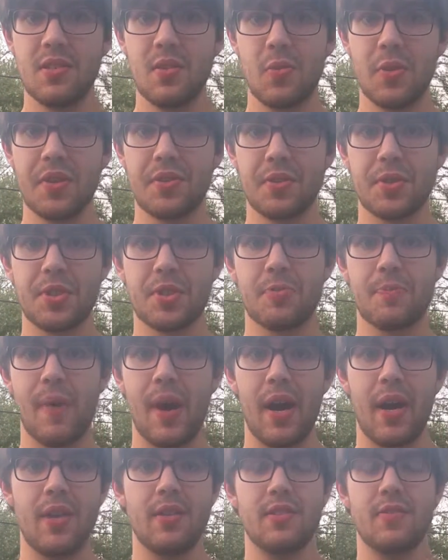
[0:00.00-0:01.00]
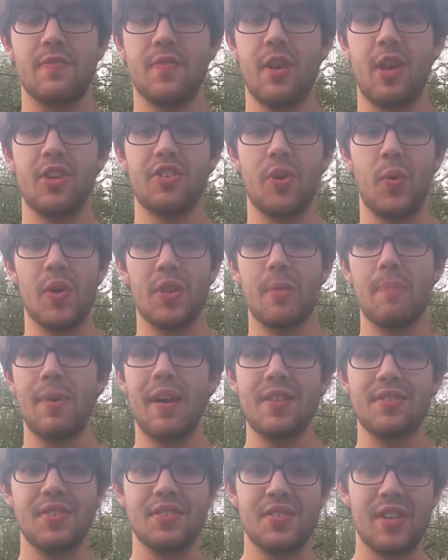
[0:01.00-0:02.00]
the researchers' minds and figures out what the
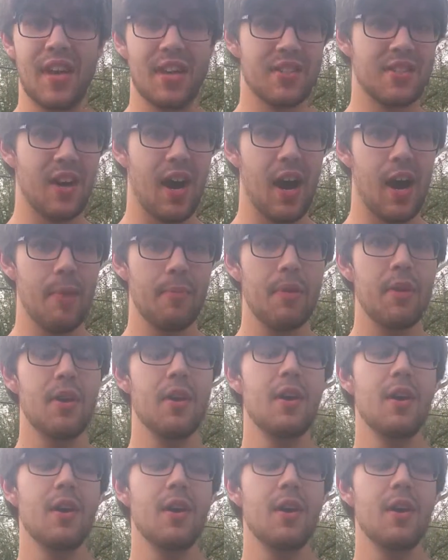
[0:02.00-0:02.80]
maze is next time.